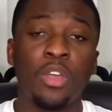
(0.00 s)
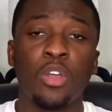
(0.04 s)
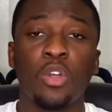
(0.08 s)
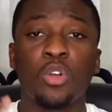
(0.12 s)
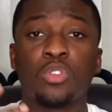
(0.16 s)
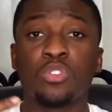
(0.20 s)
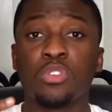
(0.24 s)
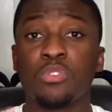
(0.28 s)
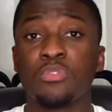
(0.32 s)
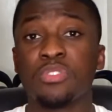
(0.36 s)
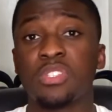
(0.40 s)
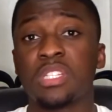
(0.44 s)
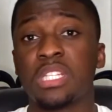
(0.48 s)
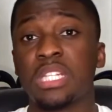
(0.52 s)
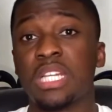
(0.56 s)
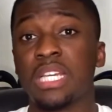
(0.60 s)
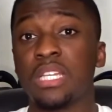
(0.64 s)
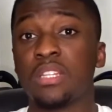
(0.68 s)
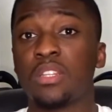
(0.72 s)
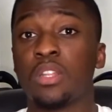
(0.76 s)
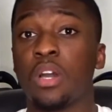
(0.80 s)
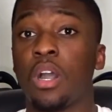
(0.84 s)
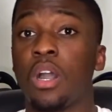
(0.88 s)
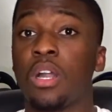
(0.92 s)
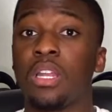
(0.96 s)
because obviously
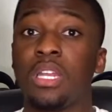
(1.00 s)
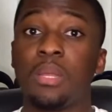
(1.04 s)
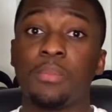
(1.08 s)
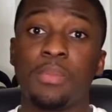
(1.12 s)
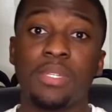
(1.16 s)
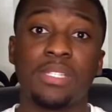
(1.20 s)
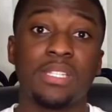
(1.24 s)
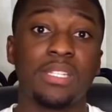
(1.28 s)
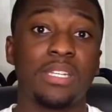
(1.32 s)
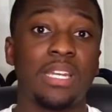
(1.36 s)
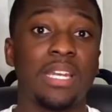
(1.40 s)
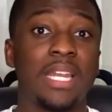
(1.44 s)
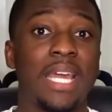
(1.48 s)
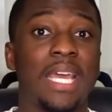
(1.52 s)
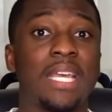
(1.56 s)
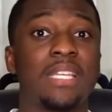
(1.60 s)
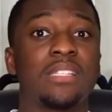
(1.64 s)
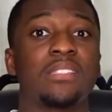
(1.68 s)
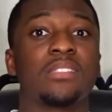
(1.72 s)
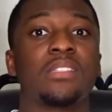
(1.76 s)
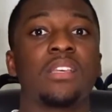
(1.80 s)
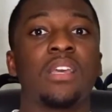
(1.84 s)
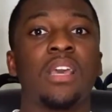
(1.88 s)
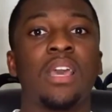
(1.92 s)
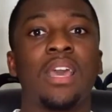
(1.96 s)
the unlimited
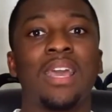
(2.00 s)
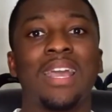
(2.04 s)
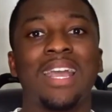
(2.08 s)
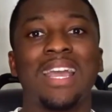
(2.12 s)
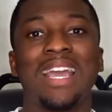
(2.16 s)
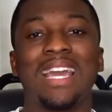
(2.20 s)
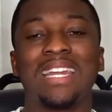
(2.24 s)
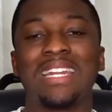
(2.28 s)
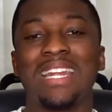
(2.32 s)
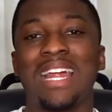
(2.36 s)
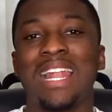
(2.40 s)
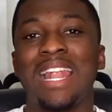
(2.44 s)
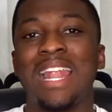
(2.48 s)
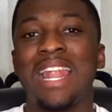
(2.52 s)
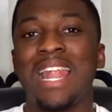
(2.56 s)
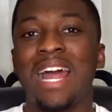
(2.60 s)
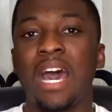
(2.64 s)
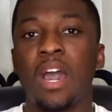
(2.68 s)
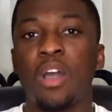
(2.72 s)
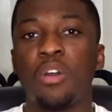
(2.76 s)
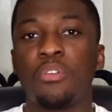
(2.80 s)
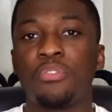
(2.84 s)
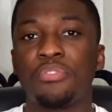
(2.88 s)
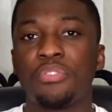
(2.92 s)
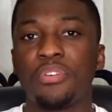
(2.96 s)
lace can
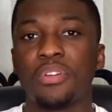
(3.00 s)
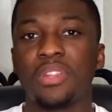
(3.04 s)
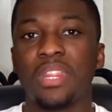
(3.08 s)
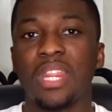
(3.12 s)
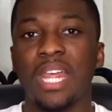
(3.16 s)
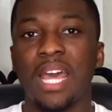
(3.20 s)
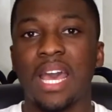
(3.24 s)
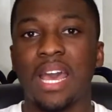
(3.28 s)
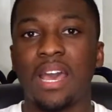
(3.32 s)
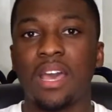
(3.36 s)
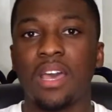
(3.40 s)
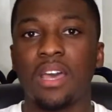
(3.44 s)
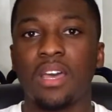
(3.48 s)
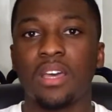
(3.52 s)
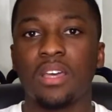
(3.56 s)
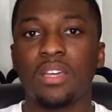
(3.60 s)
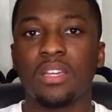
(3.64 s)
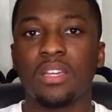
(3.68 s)
allow for that